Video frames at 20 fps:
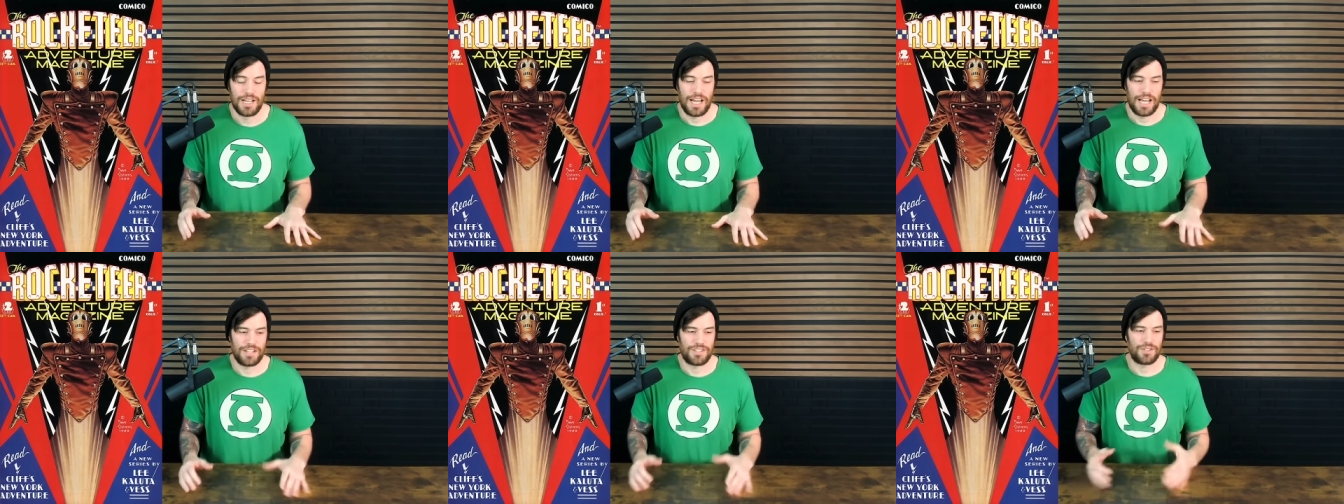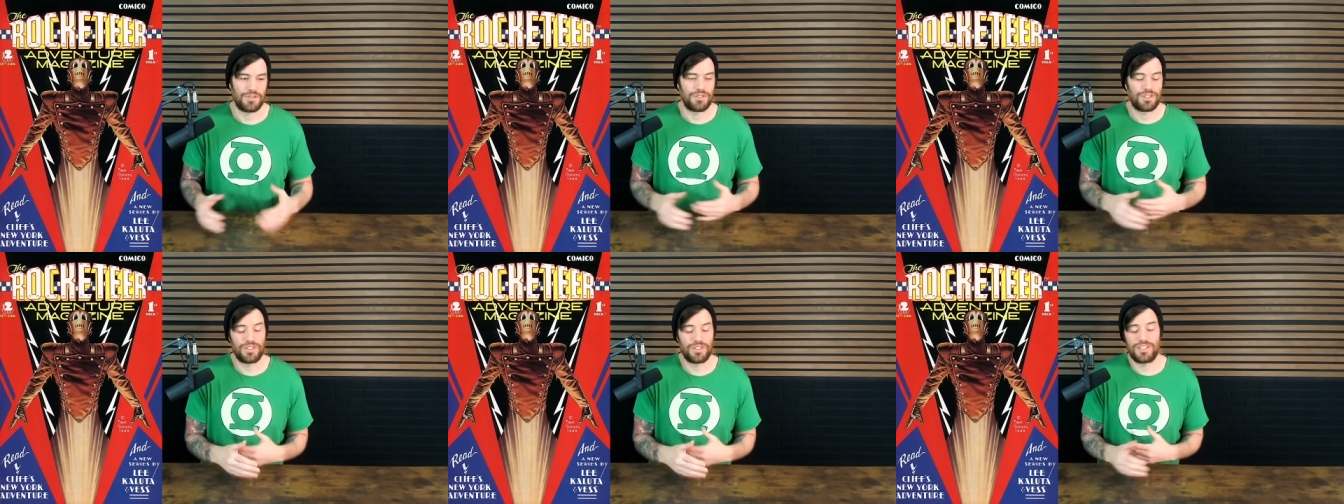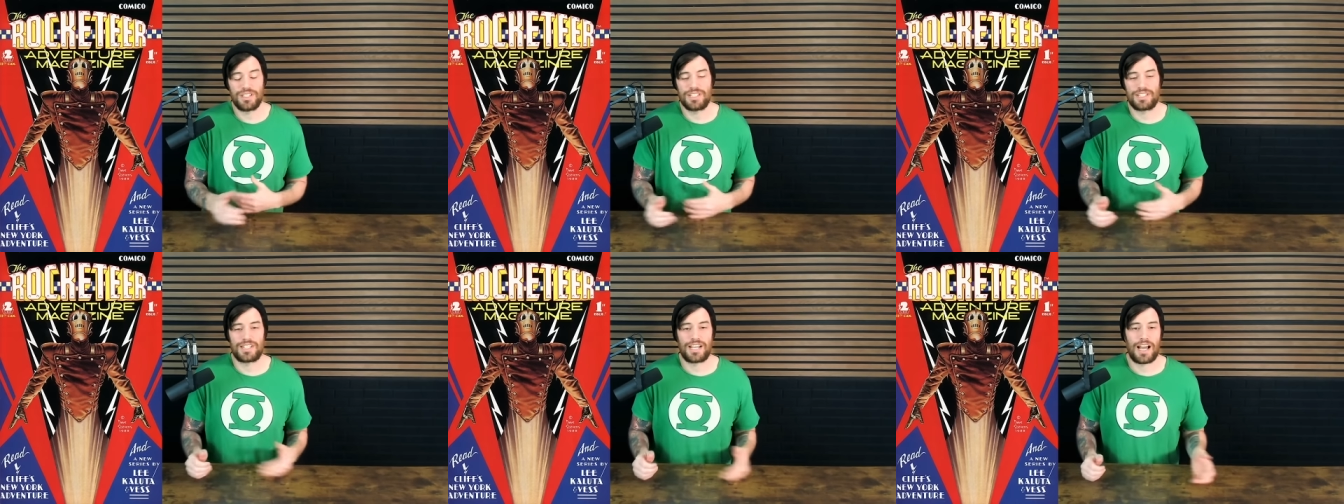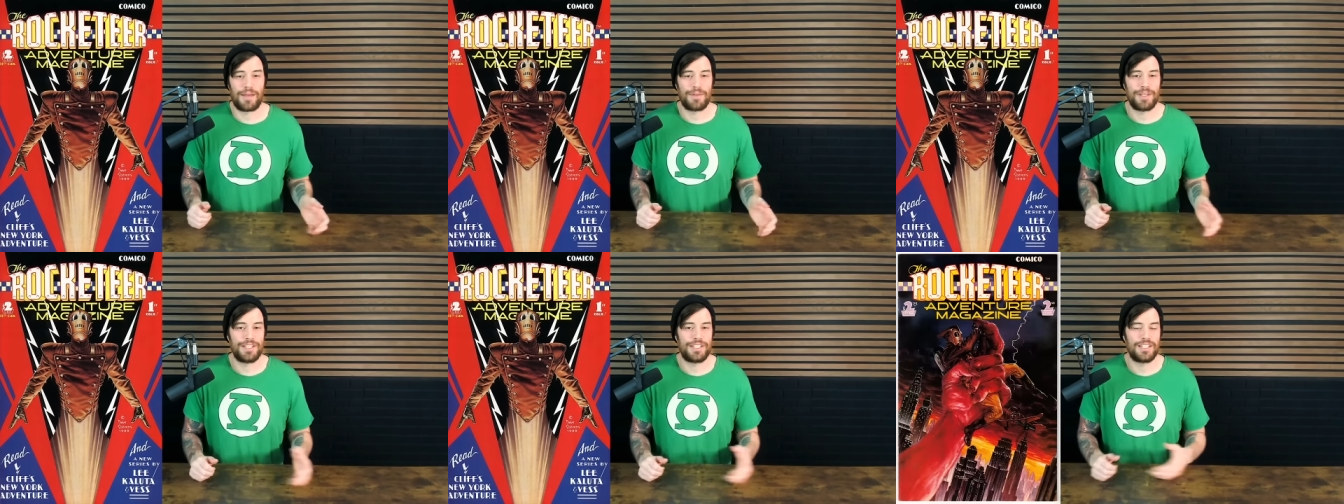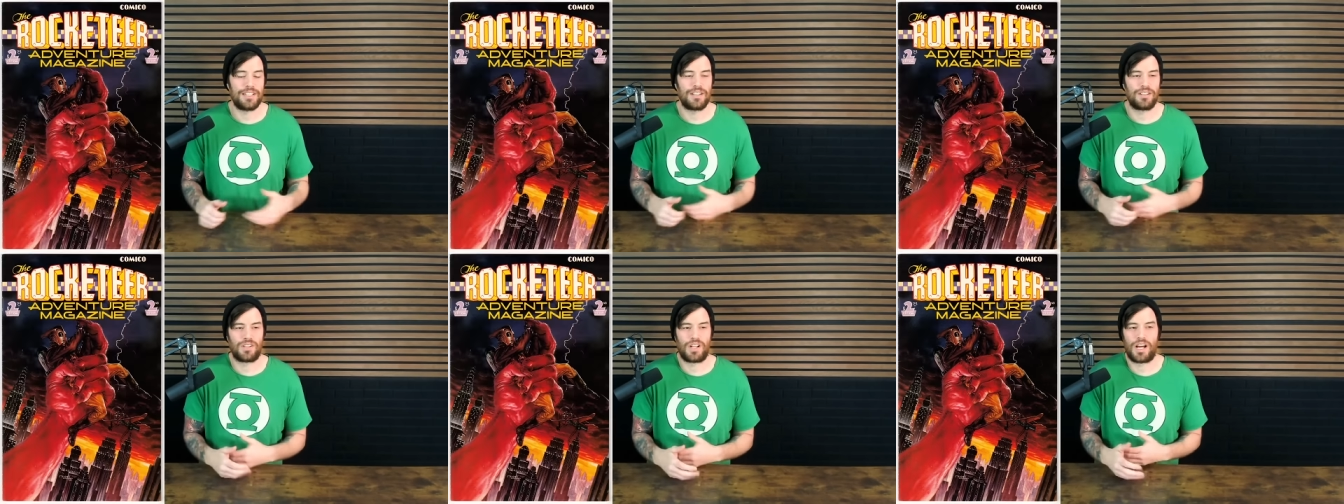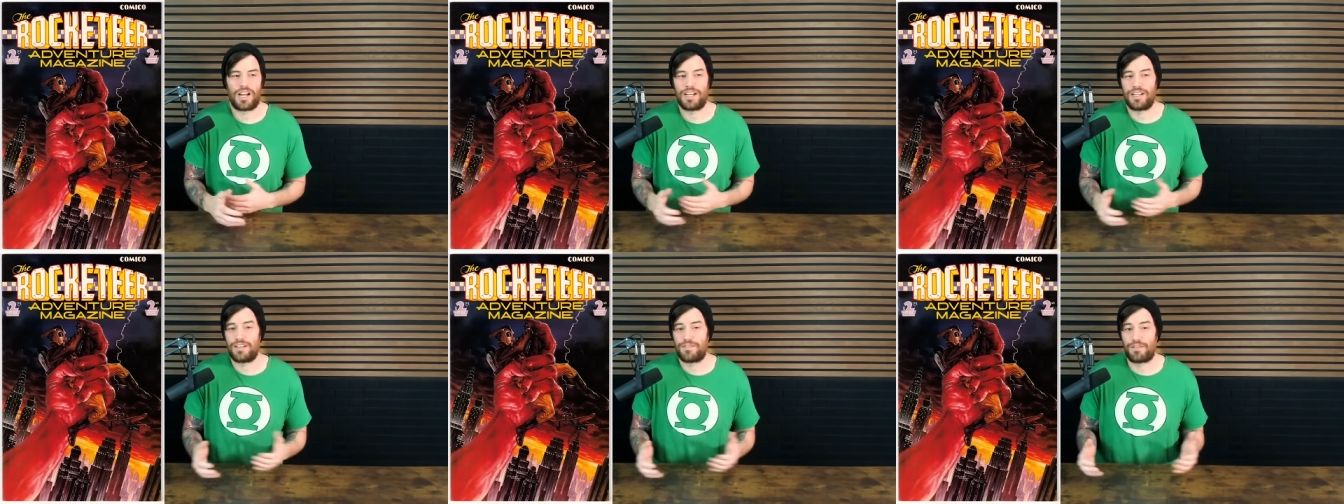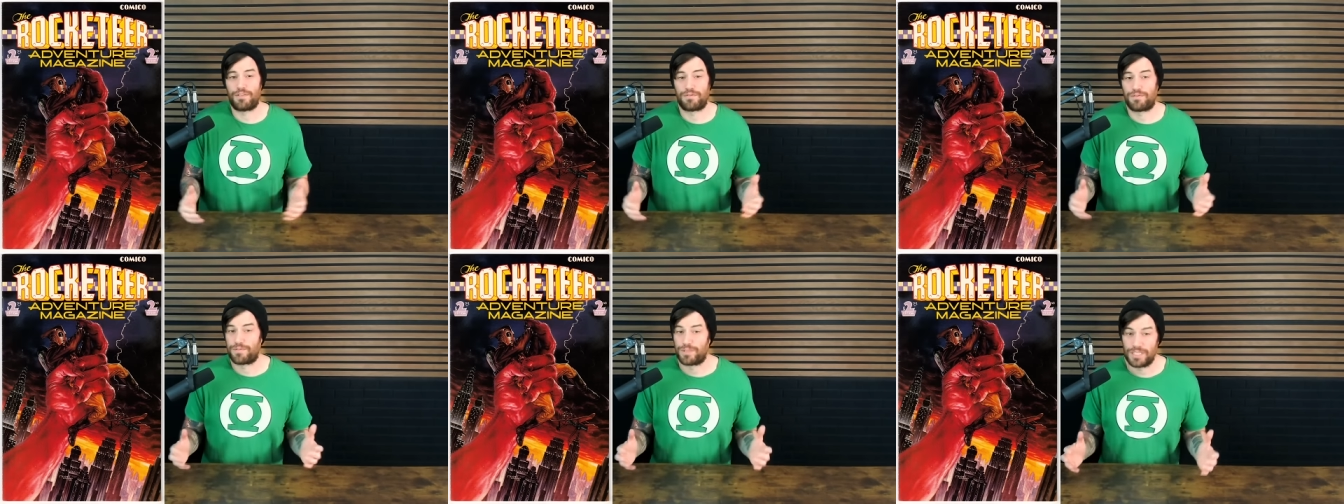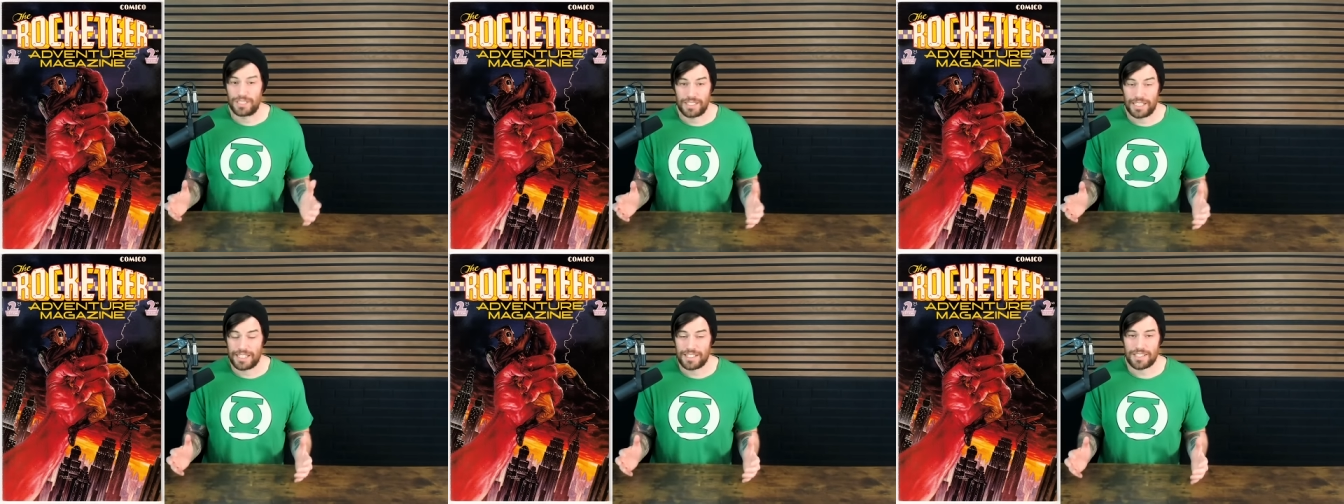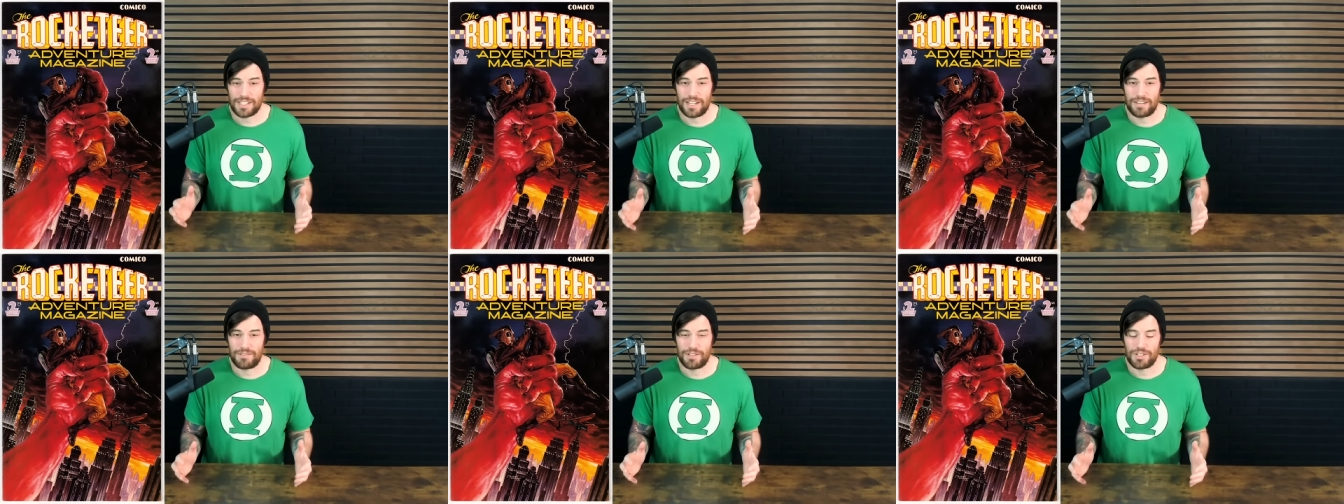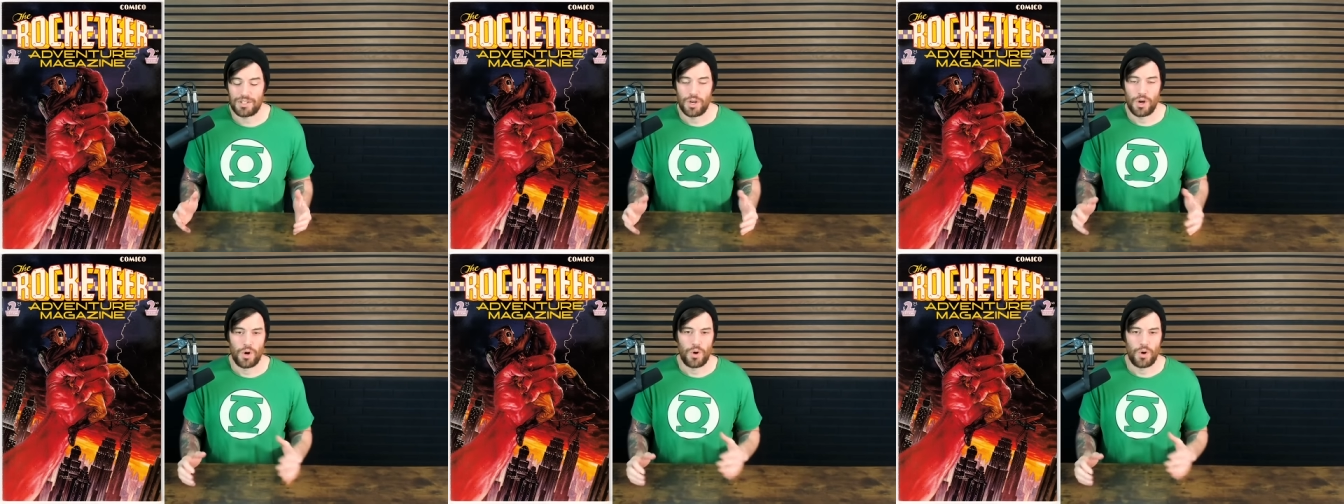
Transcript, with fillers: And so during this time, he did a lot of different freelance covers,